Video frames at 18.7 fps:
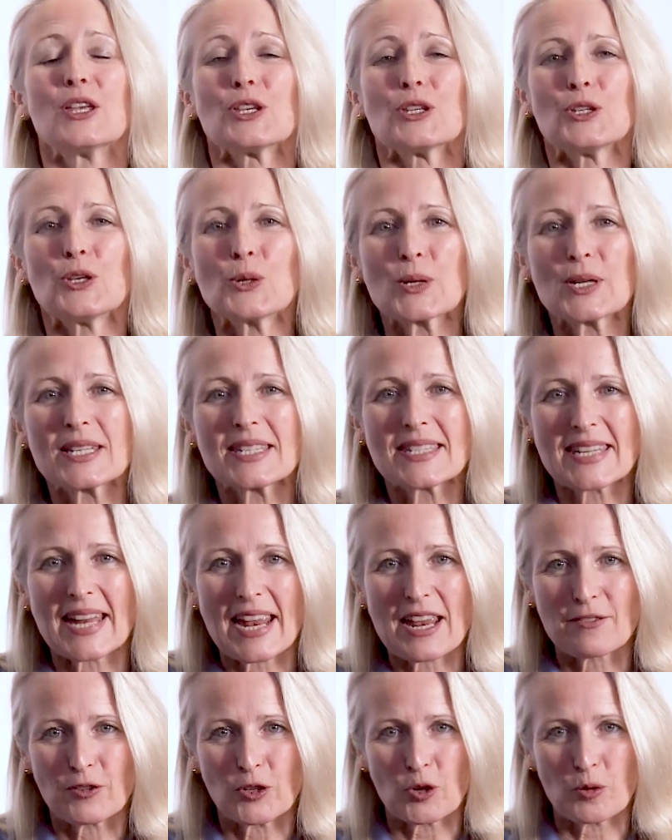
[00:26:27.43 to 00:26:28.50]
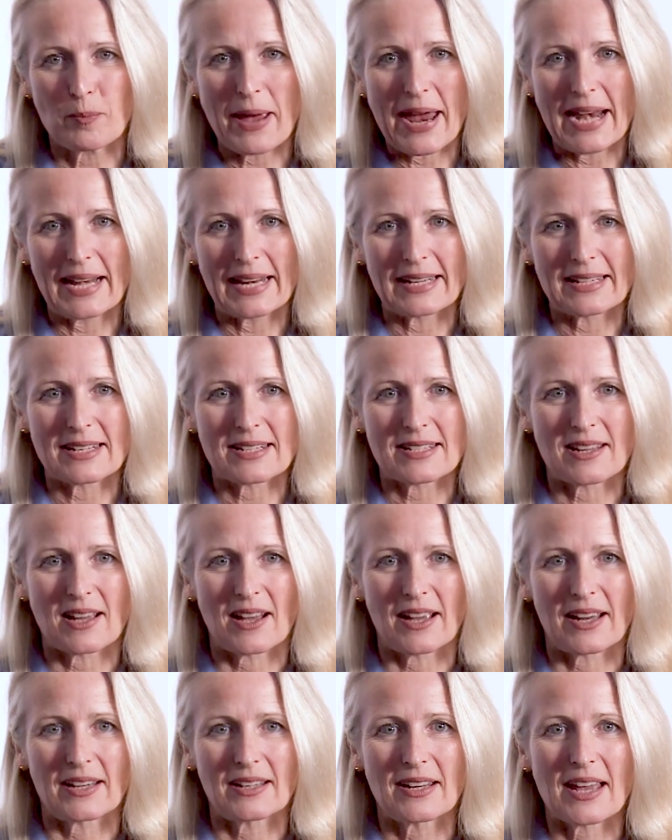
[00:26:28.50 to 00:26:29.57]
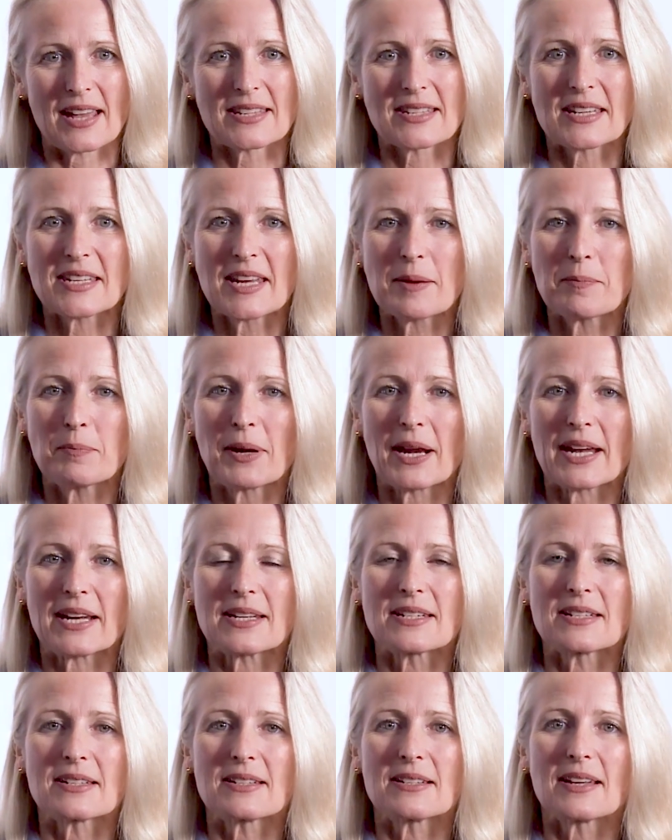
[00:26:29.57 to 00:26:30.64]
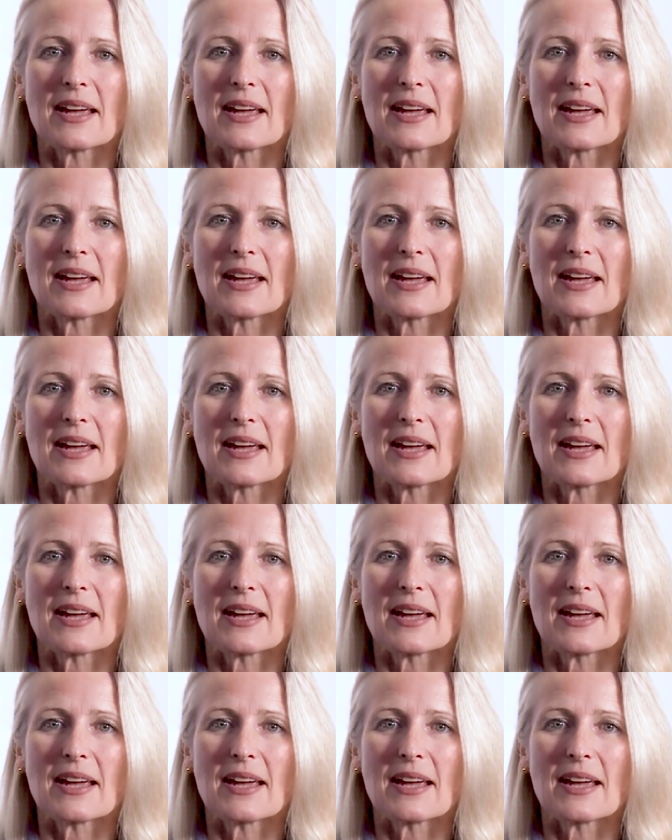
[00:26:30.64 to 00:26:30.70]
You can save your mailing design as a template